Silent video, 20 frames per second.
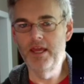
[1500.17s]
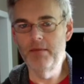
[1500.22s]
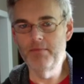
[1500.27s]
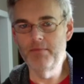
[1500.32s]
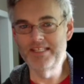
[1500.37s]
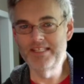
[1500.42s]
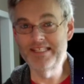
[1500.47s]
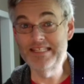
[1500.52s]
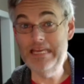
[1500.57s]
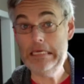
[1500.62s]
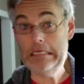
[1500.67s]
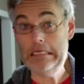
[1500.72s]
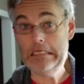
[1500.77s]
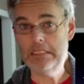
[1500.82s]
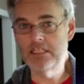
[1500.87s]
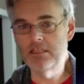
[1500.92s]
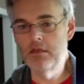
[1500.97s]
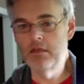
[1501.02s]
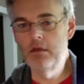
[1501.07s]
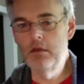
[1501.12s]

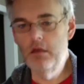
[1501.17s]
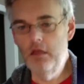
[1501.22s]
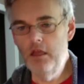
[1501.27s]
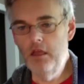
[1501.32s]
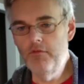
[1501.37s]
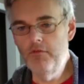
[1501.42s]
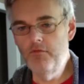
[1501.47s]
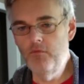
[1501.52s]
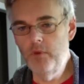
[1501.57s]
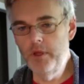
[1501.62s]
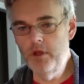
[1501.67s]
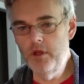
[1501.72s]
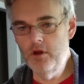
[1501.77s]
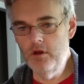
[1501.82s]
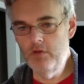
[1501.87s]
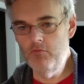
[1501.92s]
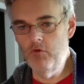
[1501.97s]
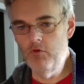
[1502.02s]
mistakes if we could